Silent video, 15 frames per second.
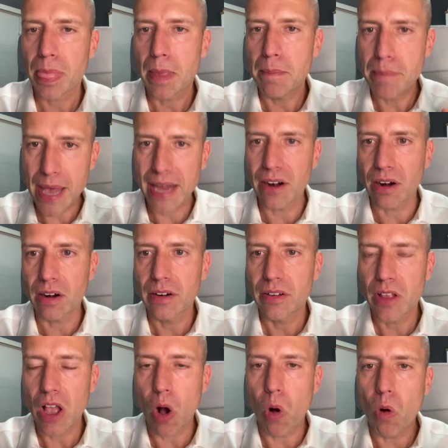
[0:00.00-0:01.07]
better
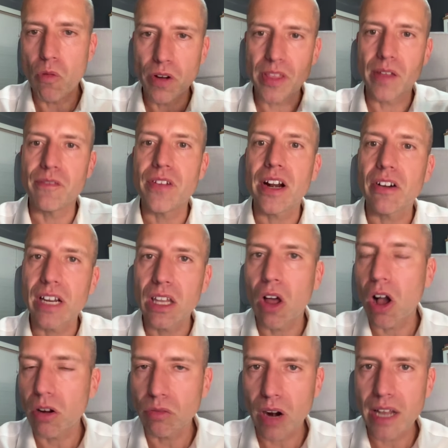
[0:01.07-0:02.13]
over the very
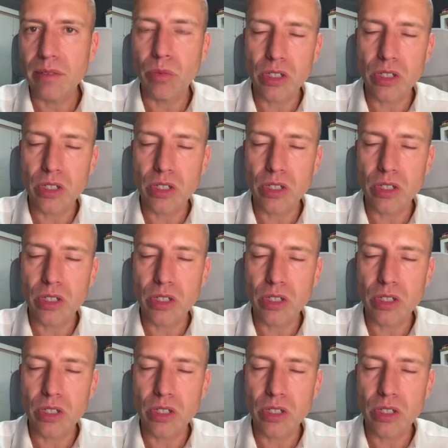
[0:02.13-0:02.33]
long run.